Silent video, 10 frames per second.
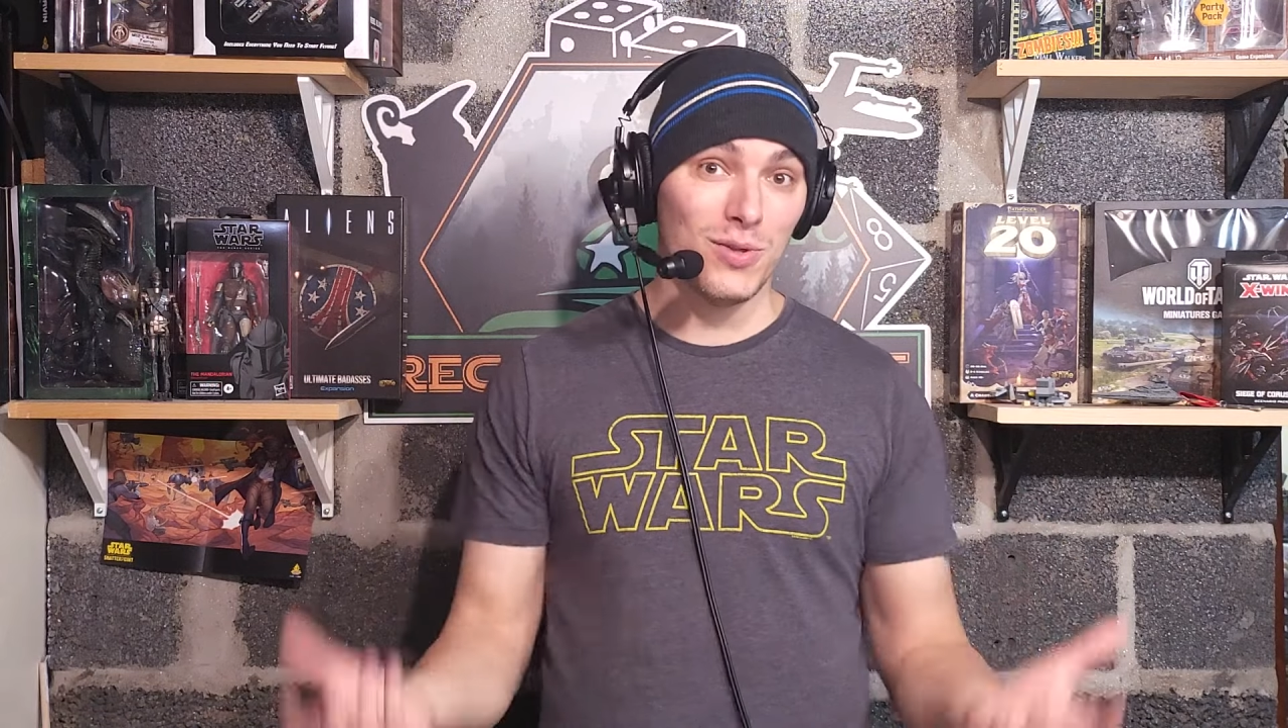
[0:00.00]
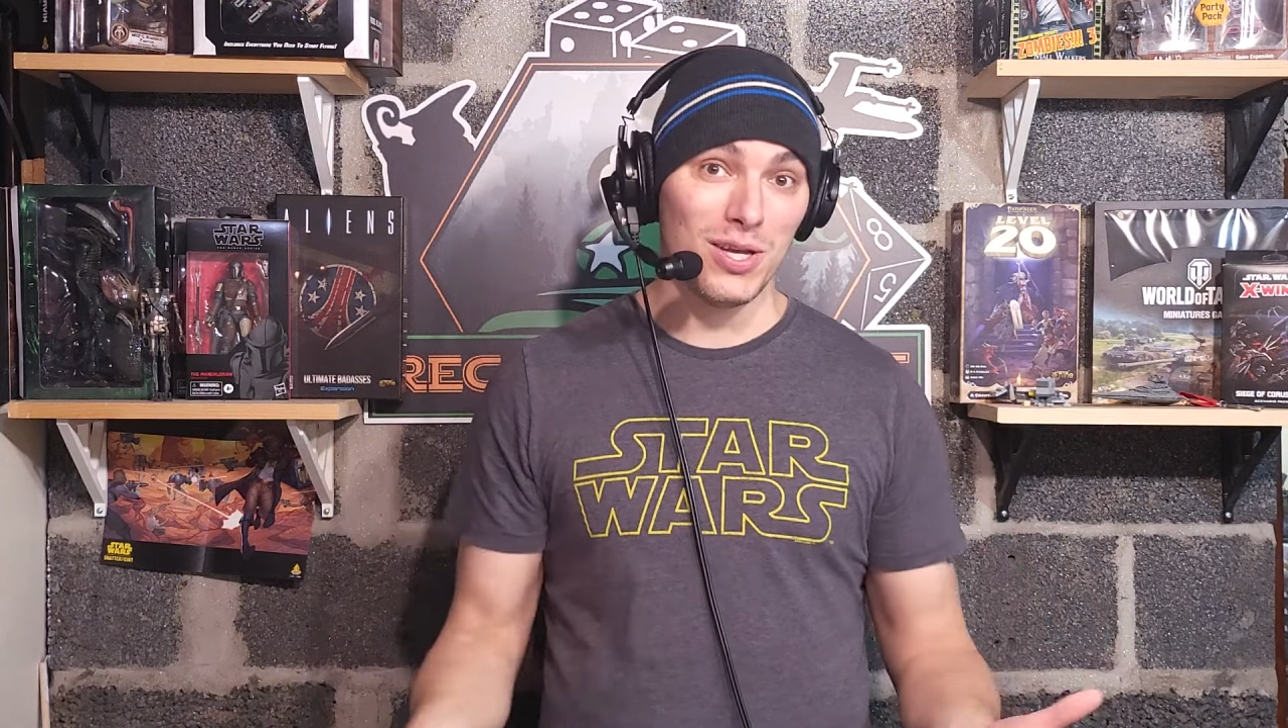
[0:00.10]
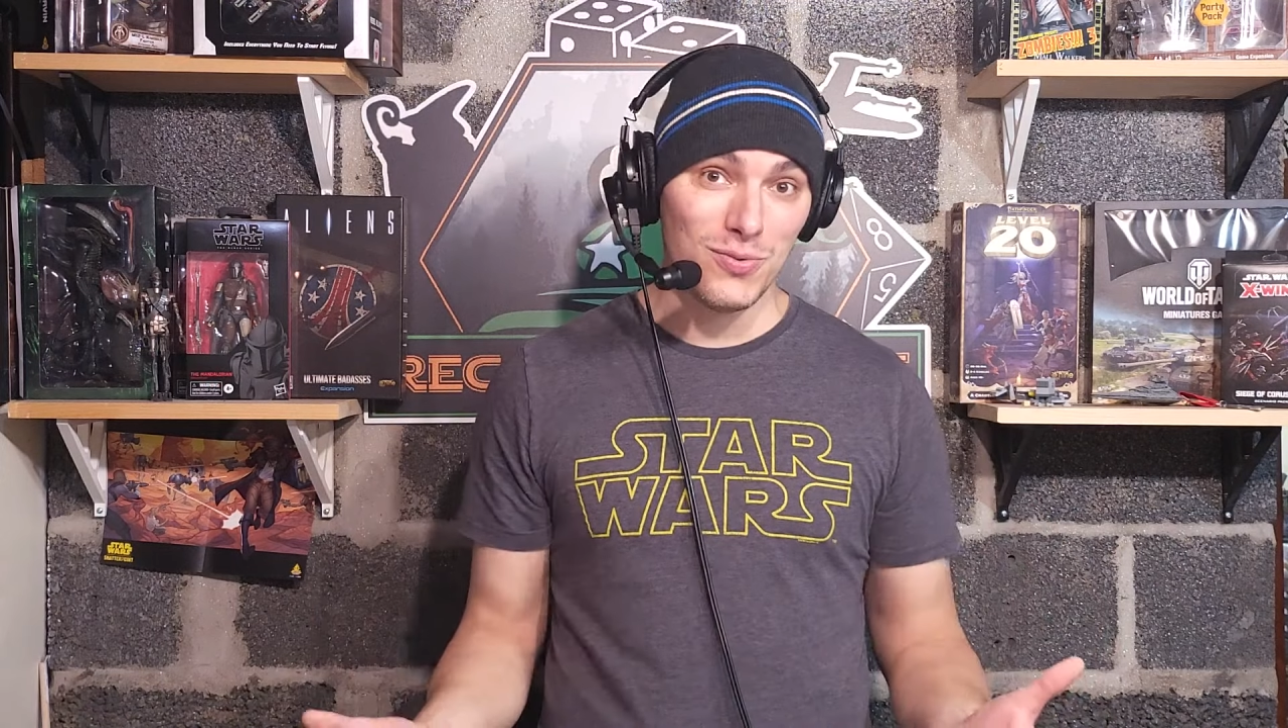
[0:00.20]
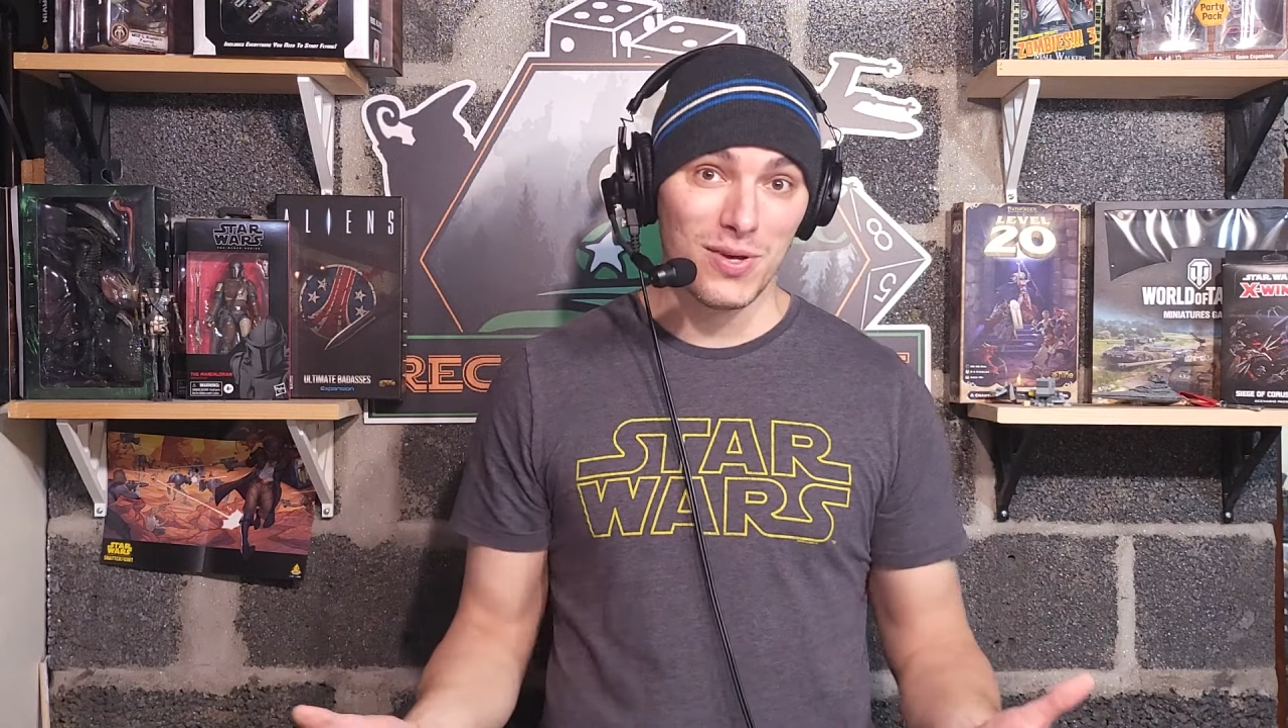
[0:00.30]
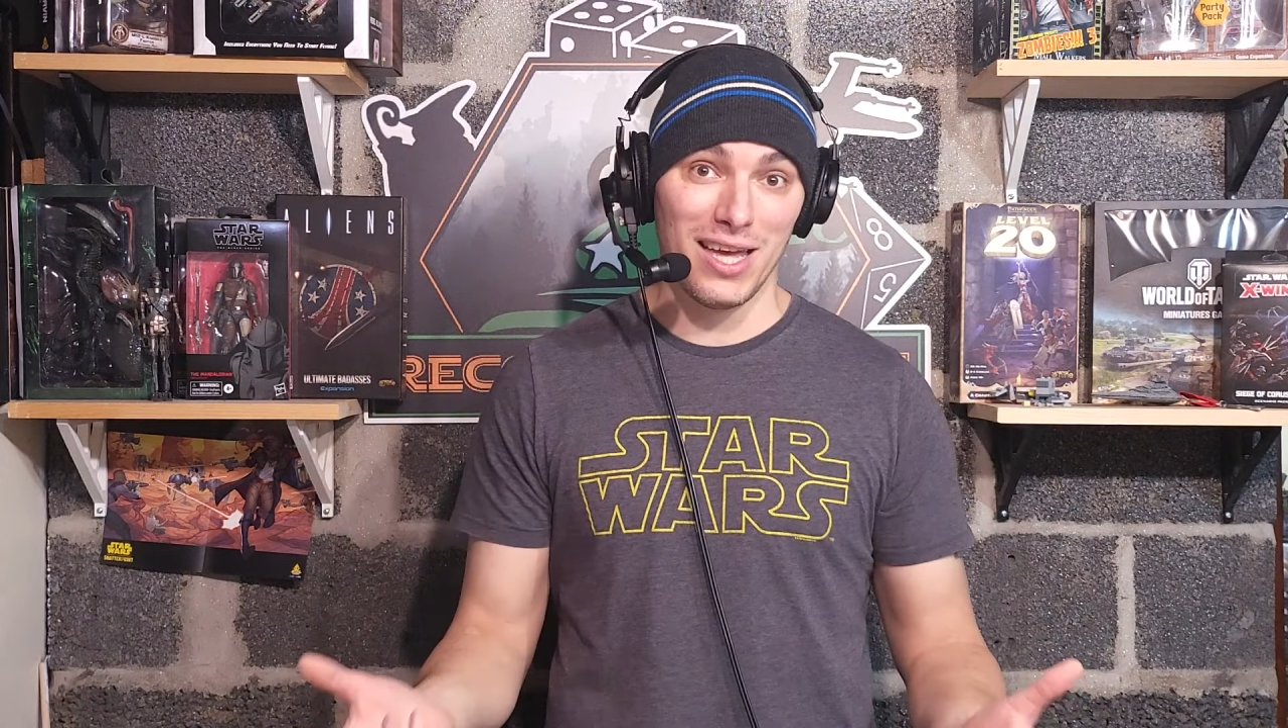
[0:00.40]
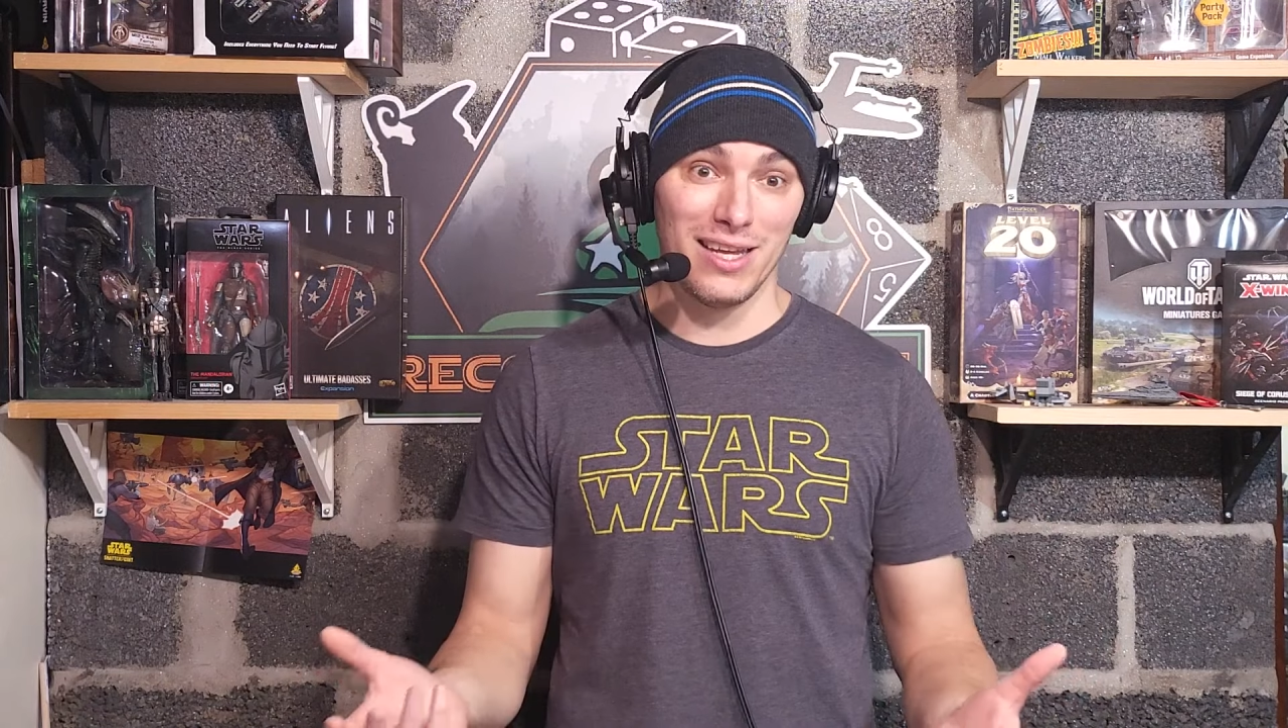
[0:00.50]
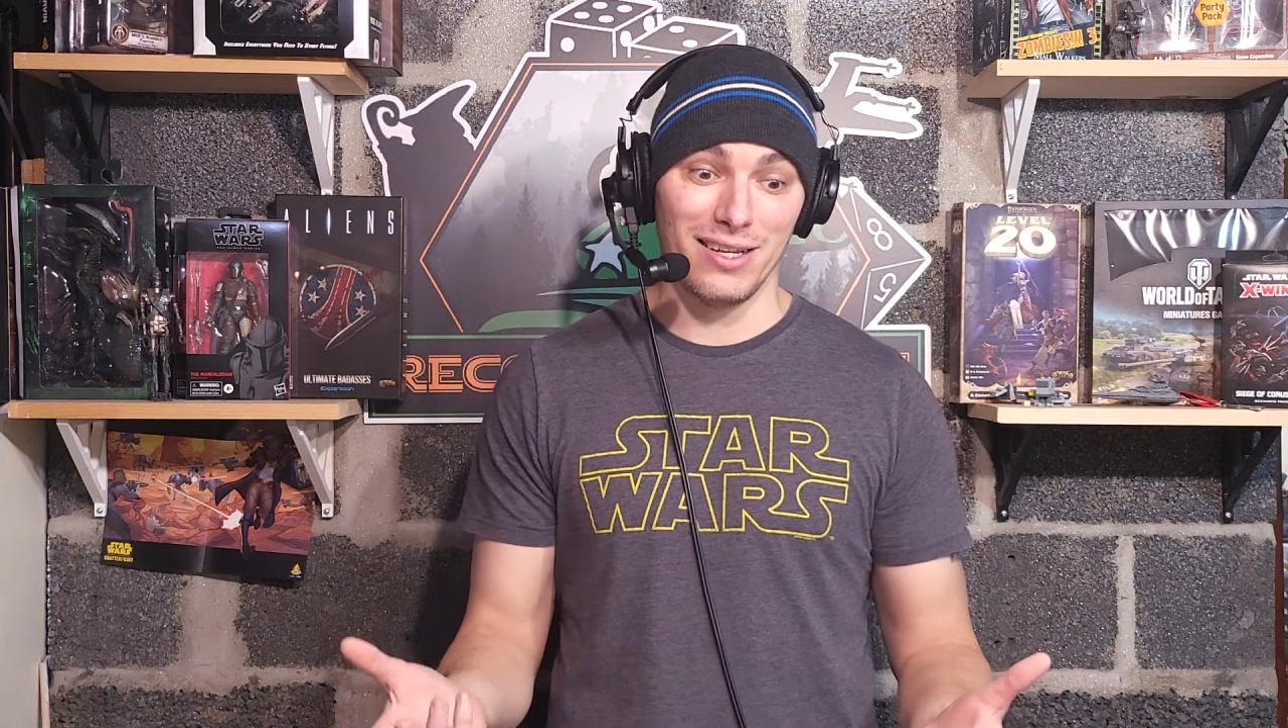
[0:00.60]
that you can,